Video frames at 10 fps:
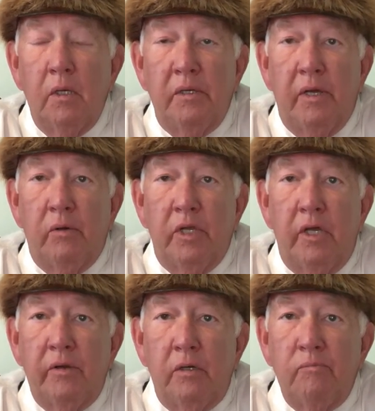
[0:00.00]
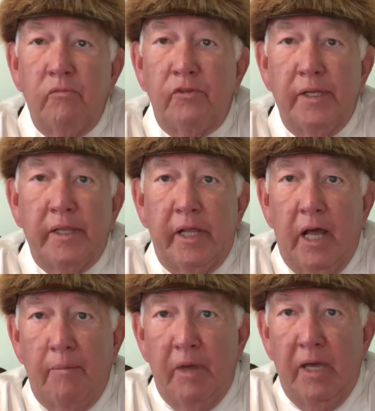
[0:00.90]
Now, another thing that
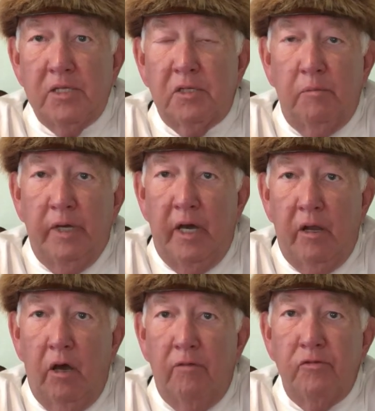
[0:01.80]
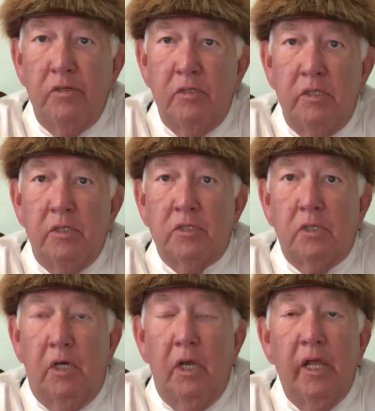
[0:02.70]
I'm asked about often is
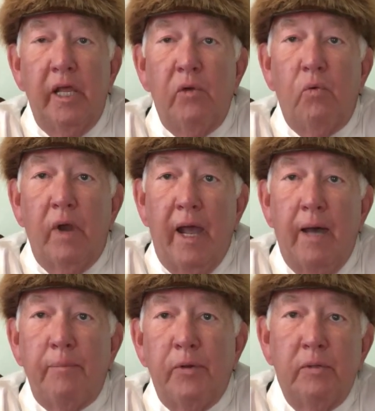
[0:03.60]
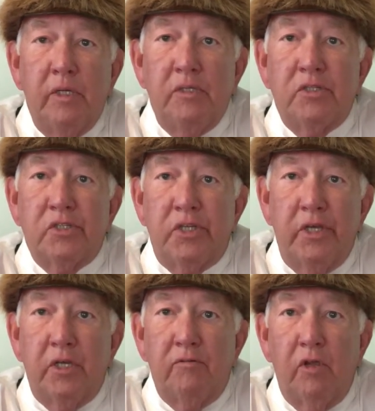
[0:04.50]
a lead wrap
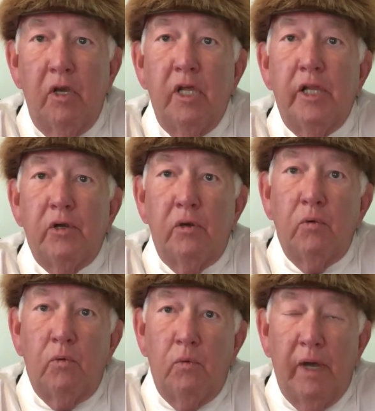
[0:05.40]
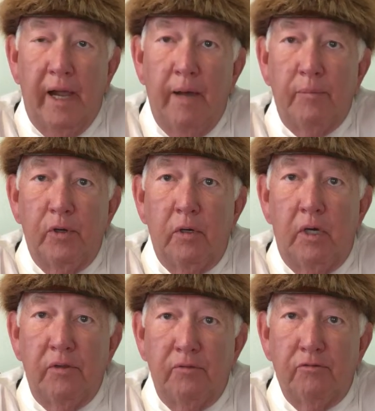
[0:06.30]
instead of a leather wrap
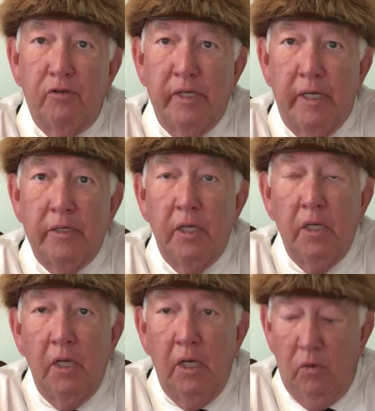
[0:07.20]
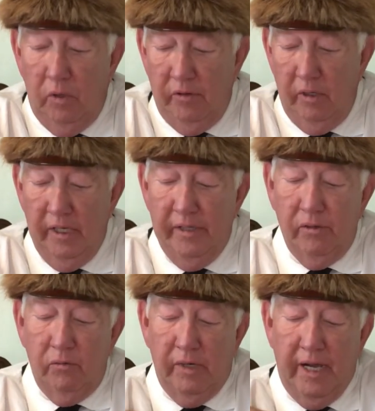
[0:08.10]
on the flint. Well, the
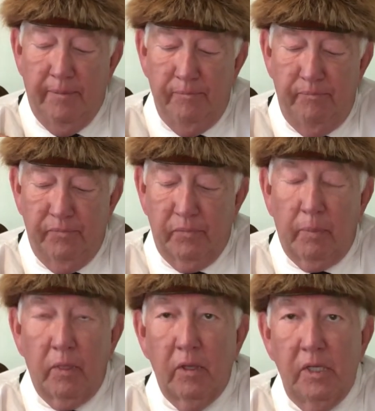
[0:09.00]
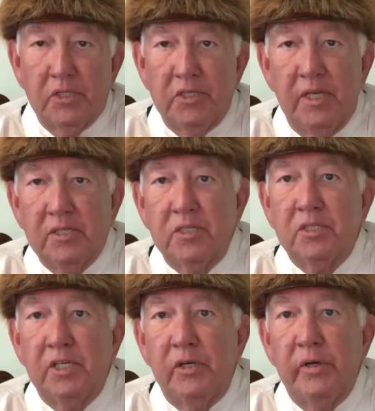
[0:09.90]
leather wrap is
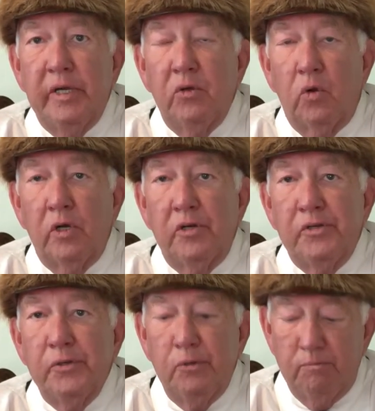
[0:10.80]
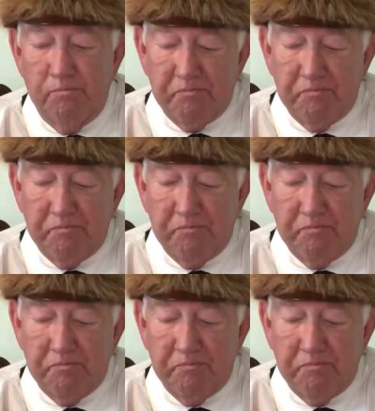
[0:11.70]
necessary in order to